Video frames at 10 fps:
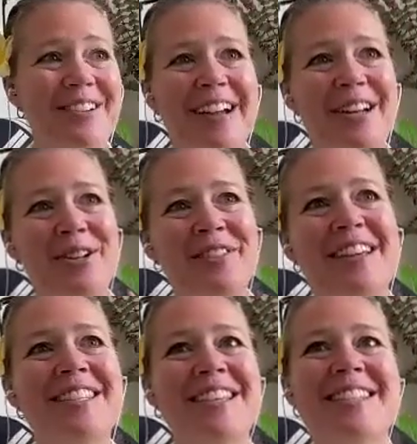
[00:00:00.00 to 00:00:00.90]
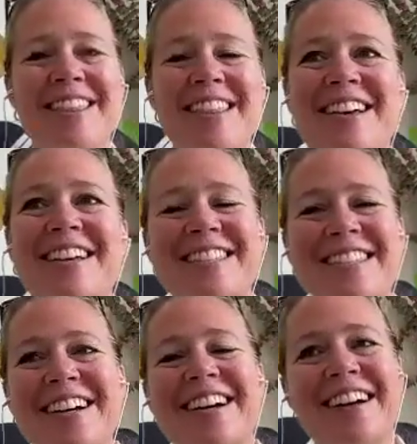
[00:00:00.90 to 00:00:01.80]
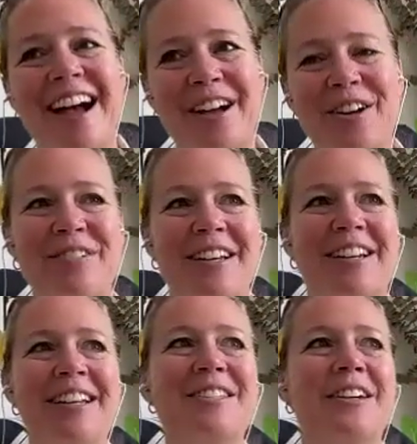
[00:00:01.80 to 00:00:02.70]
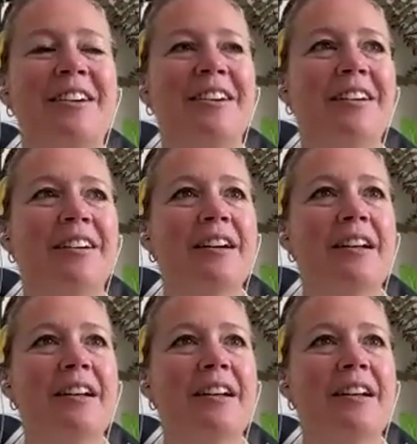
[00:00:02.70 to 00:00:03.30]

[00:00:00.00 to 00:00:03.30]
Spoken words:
If I had known this, this, and this, I could have done it easier.